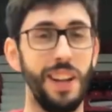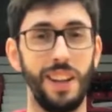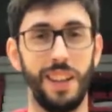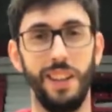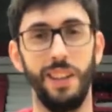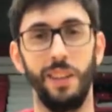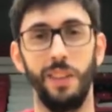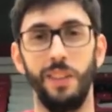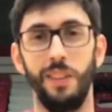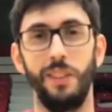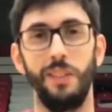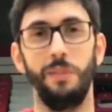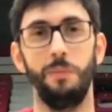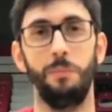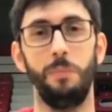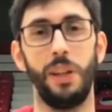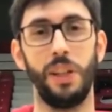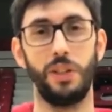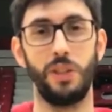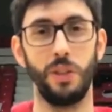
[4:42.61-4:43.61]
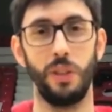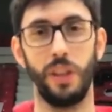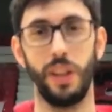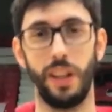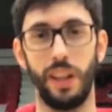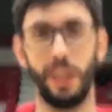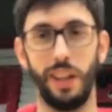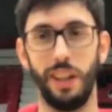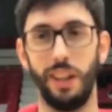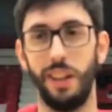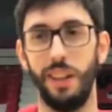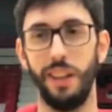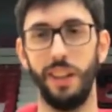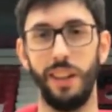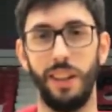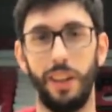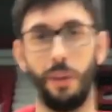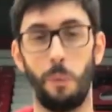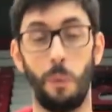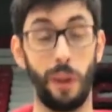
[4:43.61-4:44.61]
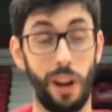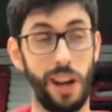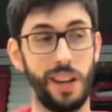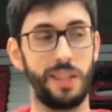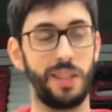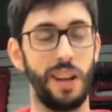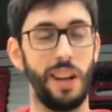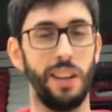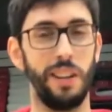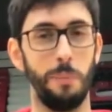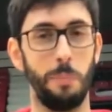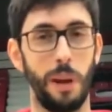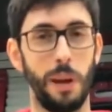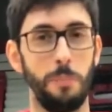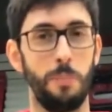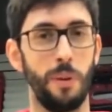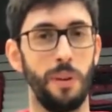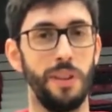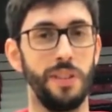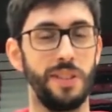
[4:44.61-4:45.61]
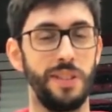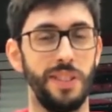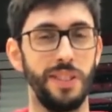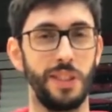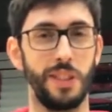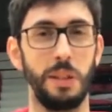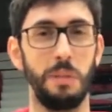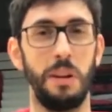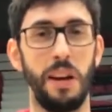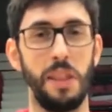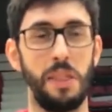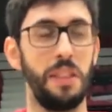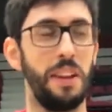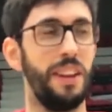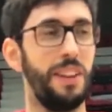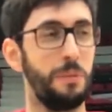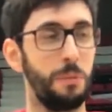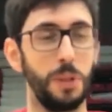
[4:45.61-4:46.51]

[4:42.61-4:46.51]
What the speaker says: He'll make sure that what I say in the paper is the right thing,